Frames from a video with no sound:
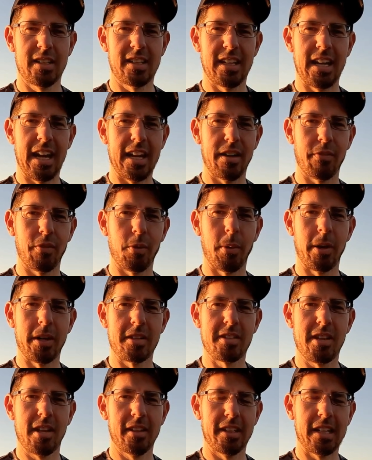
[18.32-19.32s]
G'day everyone,
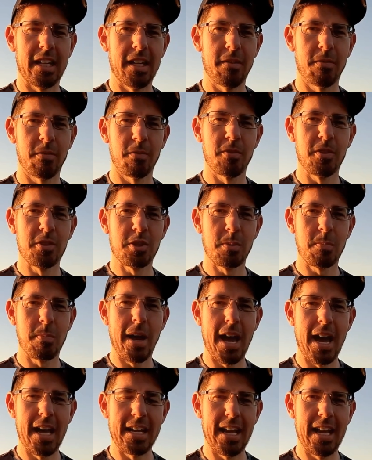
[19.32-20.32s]
it's Alan here from
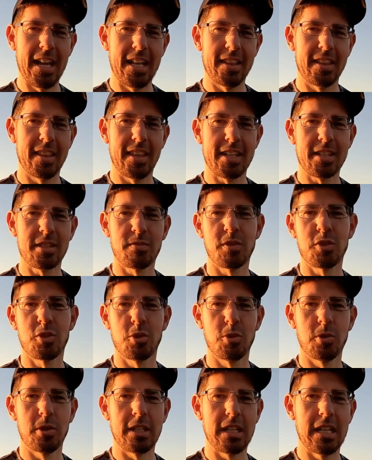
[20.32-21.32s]
FishingMad, and thanks for
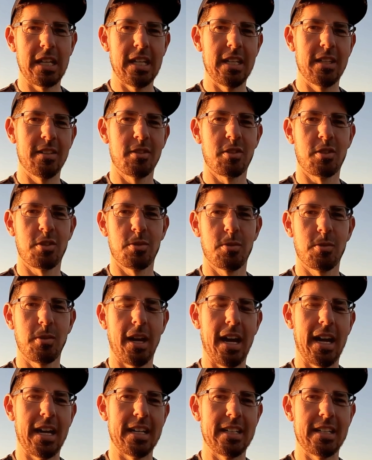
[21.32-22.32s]
tuning in to
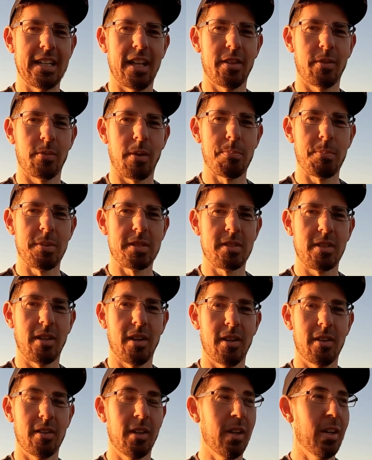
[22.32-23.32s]
another
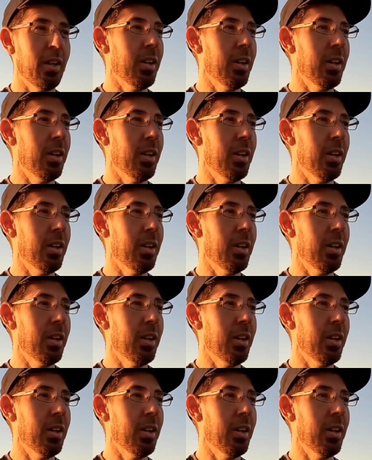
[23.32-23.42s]
episode.